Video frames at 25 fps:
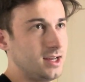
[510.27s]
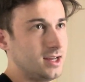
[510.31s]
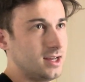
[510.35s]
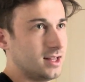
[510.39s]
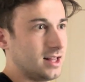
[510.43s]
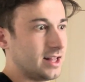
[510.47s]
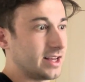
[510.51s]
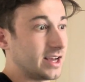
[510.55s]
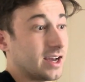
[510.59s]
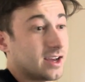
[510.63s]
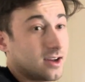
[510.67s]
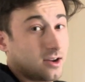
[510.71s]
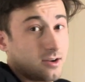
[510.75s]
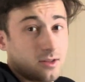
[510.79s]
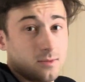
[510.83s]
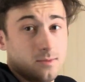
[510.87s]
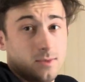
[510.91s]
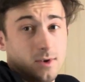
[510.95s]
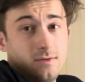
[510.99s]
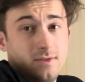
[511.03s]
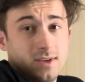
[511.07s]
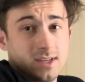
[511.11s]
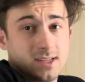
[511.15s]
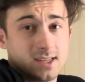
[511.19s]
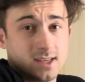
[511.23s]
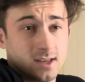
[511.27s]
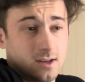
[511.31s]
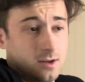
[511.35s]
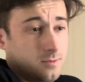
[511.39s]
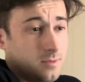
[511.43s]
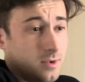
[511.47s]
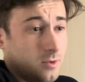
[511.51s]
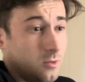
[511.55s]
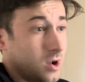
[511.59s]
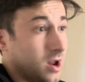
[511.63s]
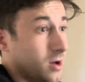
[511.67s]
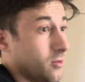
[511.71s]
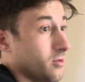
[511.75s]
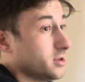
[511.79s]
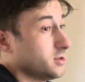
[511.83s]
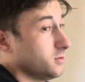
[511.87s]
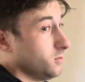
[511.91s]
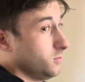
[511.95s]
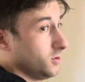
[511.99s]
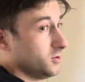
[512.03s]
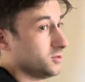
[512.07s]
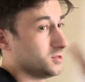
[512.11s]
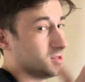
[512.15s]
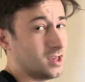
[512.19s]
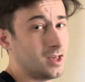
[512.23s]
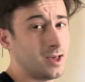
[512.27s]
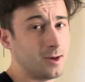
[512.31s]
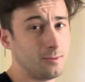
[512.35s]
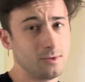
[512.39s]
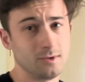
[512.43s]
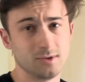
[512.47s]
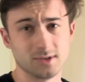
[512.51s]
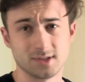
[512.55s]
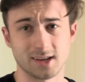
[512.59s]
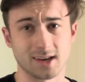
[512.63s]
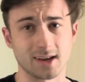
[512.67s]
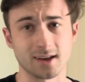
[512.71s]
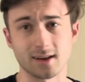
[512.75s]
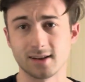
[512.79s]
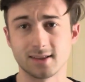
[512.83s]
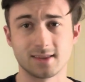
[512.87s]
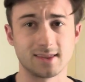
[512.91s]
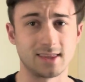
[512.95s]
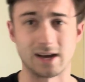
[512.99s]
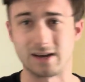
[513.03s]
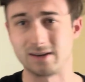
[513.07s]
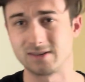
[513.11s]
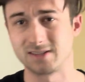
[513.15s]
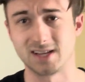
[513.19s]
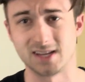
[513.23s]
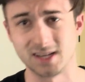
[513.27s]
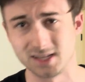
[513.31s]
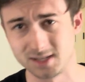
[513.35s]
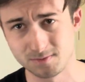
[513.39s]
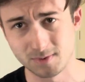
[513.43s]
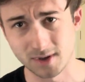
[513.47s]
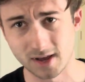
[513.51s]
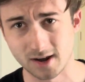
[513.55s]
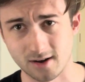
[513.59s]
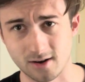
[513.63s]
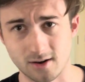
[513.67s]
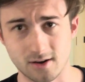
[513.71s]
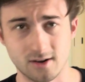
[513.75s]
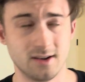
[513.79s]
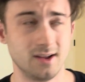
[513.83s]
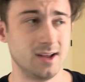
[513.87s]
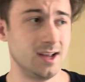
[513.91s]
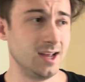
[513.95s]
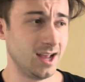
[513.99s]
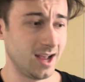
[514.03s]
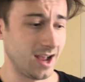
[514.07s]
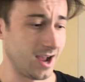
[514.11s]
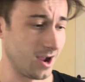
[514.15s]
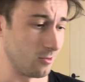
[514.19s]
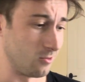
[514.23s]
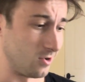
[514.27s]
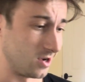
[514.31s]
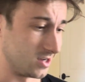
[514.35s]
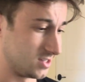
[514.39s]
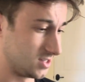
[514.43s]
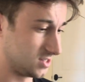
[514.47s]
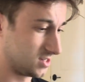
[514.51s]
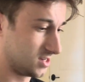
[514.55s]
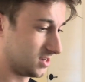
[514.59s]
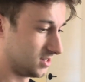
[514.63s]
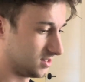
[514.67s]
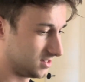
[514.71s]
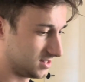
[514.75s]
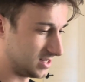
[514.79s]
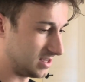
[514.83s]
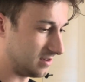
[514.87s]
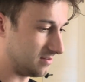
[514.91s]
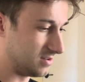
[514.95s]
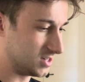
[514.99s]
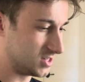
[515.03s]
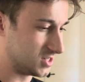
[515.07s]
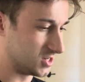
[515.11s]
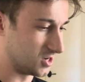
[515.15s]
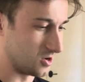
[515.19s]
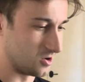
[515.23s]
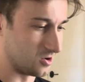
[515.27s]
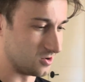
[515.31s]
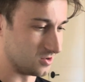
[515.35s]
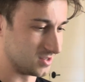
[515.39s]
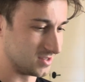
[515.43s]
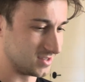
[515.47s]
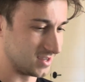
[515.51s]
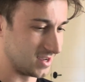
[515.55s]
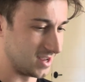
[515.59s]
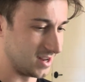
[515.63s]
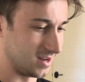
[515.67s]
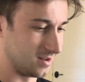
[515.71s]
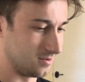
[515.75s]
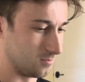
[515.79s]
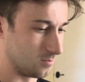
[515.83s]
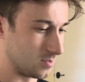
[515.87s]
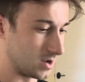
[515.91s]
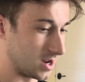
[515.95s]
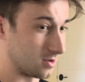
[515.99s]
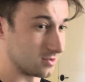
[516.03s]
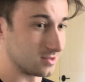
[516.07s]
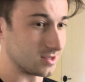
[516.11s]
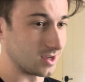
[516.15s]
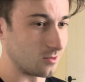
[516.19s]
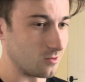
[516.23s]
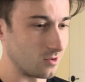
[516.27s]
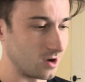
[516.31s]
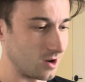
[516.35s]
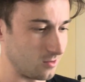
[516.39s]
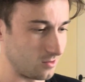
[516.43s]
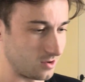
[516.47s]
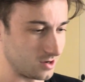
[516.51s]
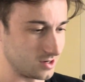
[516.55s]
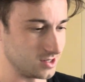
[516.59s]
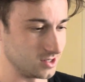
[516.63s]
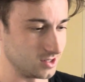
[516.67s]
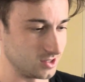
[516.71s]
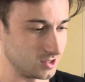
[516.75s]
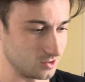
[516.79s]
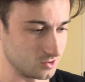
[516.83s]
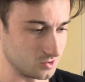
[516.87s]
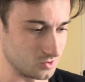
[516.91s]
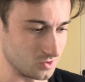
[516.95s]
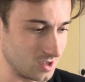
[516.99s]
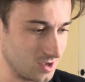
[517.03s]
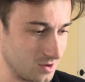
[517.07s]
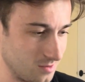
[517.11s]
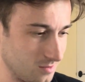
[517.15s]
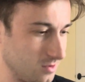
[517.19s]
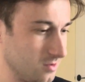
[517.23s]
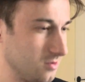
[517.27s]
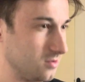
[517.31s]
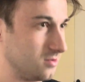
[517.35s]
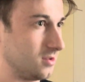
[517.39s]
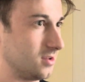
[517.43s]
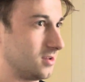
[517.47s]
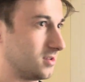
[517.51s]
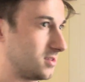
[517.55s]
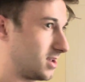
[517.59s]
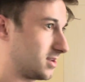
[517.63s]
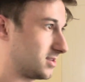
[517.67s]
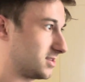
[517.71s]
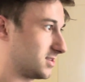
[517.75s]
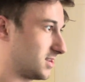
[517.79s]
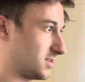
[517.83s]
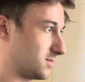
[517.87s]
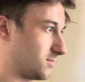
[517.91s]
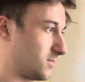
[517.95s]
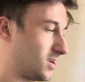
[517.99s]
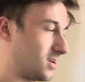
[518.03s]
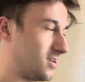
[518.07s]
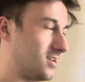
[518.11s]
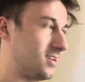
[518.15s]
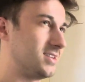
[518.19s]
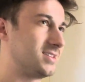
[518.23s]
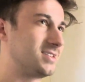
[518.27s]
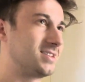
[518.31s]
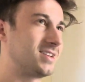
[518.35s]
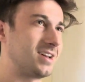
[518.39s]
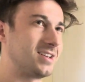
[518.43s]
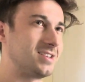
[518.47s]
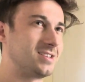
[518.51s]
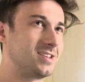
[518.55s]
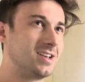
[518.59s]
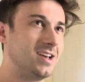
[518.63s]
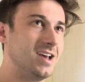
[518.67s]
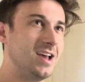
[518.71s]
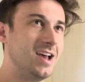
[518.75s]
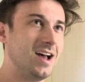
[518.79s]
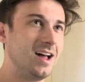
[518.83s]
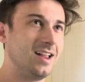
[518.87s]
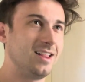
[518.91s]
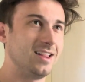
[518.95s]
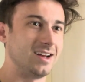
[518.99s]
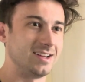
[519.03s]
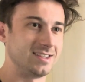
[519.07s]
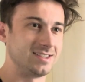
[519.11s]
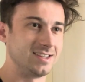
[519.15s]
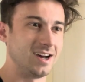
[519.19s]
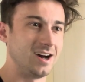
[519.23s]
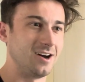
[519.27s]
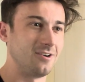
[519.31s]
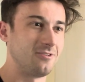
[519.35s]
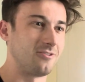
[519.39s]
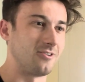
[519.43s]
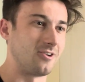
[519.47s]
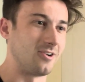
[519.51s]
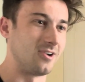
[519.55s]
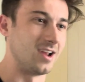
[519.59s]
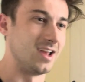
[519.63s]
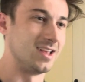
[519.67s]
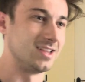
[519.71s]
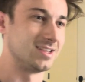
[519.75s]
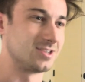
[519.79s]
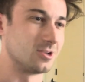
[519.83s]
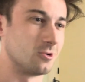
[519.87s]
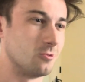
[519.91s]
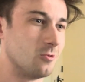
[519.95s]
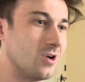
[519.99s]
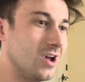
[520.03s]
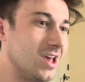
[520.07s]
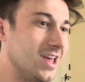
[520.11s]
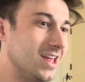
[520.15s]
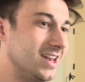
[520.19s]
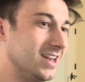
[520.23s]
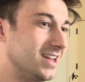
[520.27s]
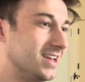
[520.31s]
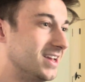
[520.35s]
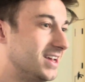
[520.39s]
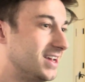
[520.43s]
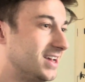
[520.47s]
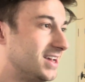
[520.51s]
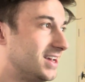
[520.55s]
go to the movies still, but when I went to the movies with him, it was like 1,000 times better. I watch TV shows, but I was like when I watched the shows with him, it was 1,000 times better. It's like a lot tougher, and so when